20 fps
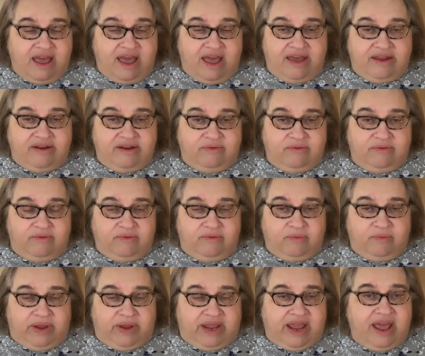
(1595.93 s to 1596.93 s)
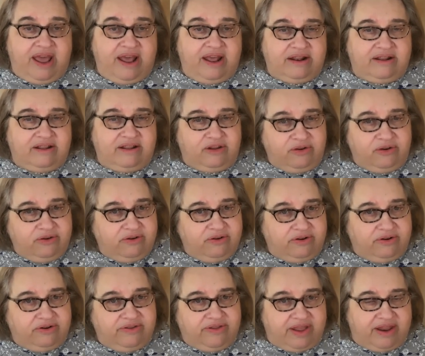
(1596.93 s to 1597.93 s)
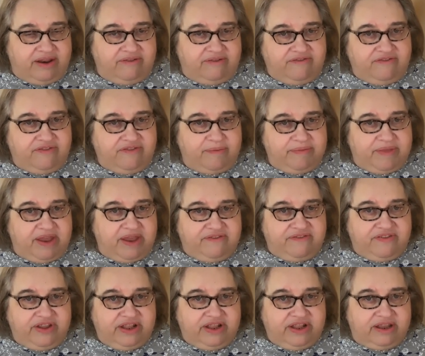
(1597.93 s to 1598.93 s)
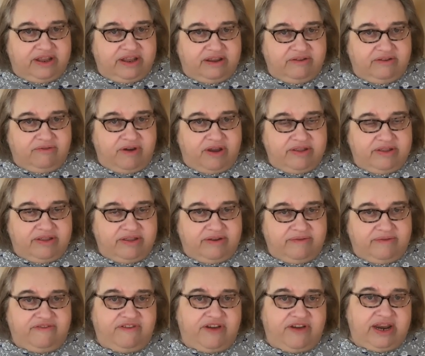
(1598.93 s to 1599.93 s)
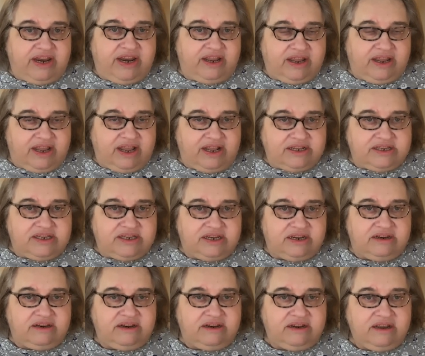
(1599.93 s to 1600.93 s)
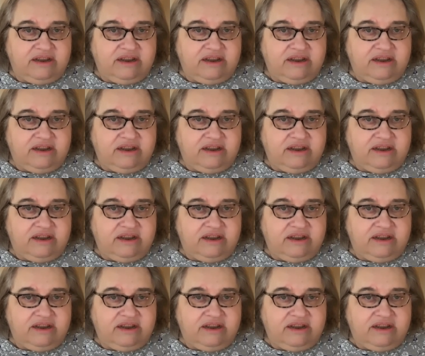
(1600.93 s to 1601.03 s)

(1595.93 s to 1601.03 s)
And we can learn then from that feeling rather than fighting against it